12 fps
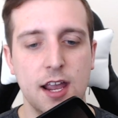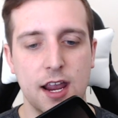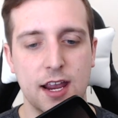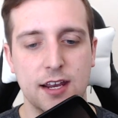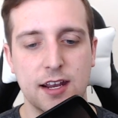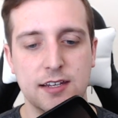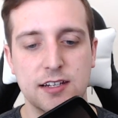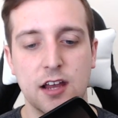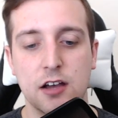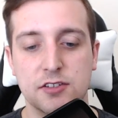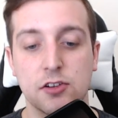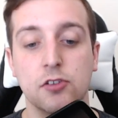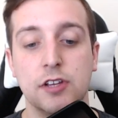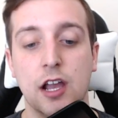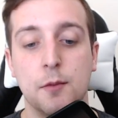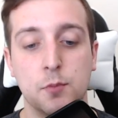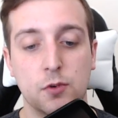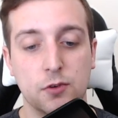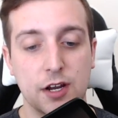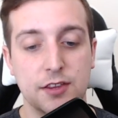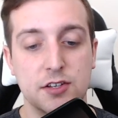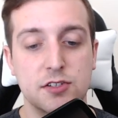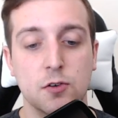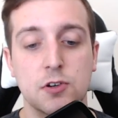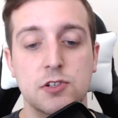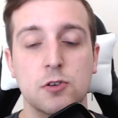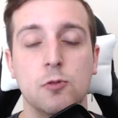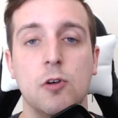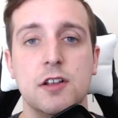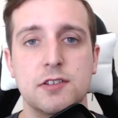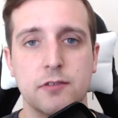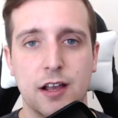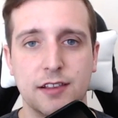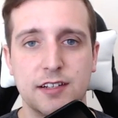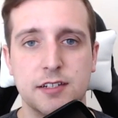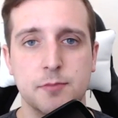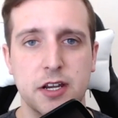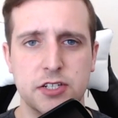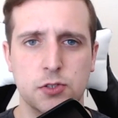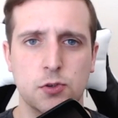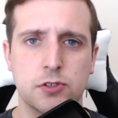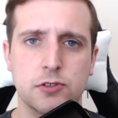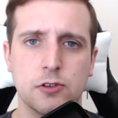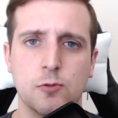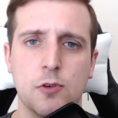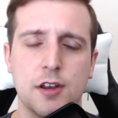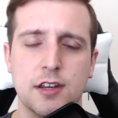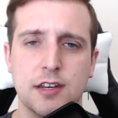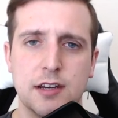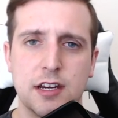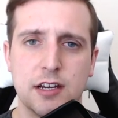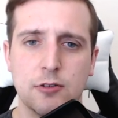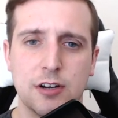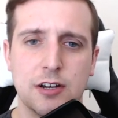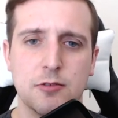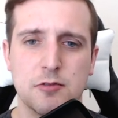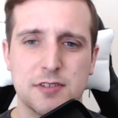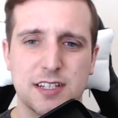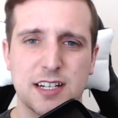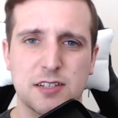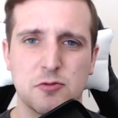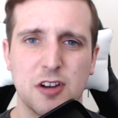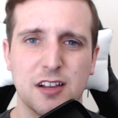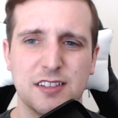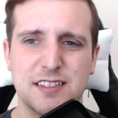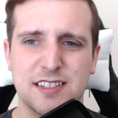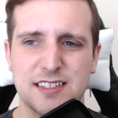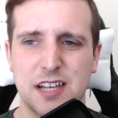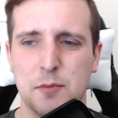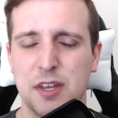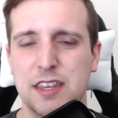and I did slowly upgrade the Sorcerer one, so at least my Sorcerer one and Hero 6 were at least the same.